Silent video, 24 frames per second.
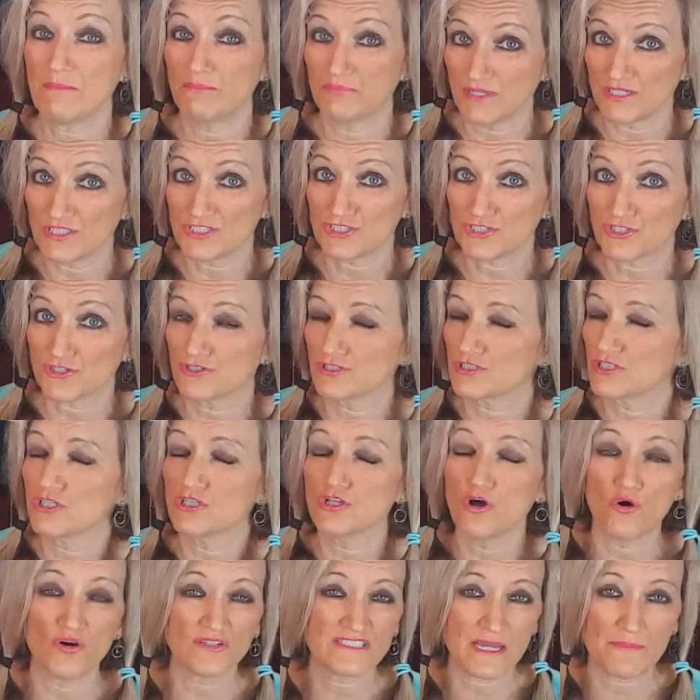blood sugar as
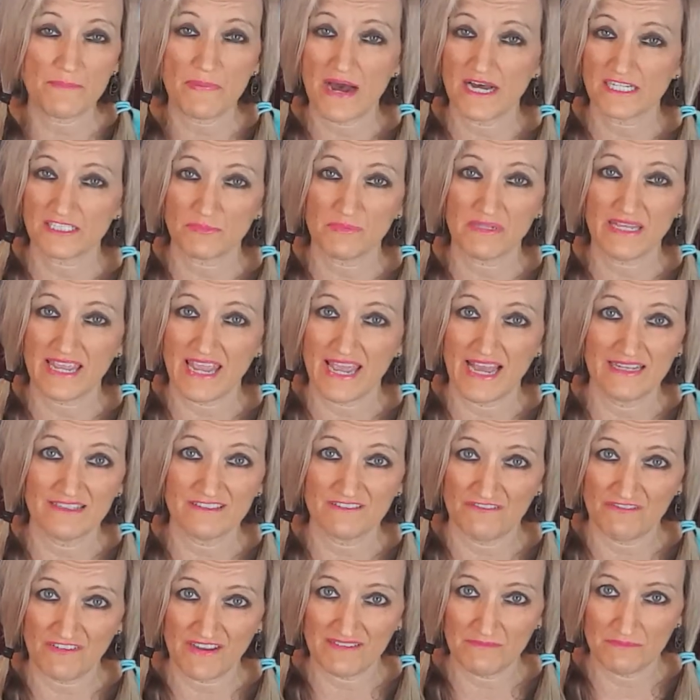low as I possibly can to
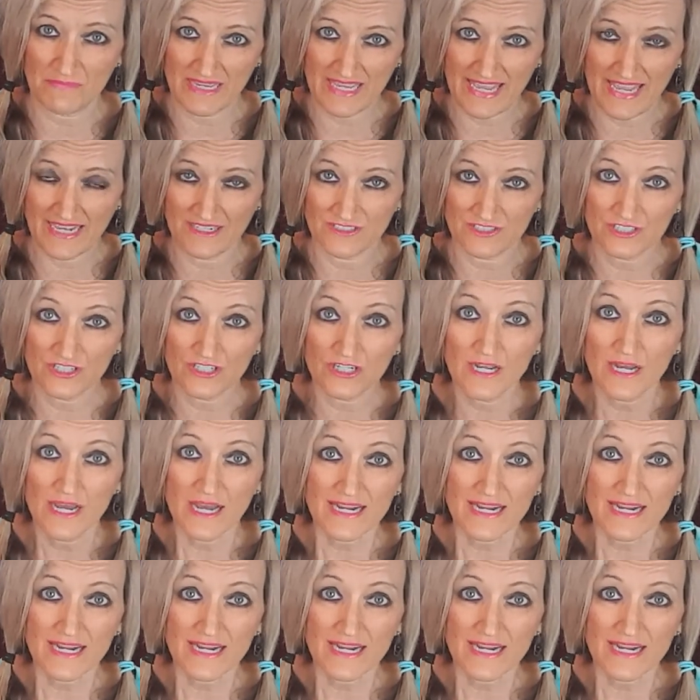fight my cancer.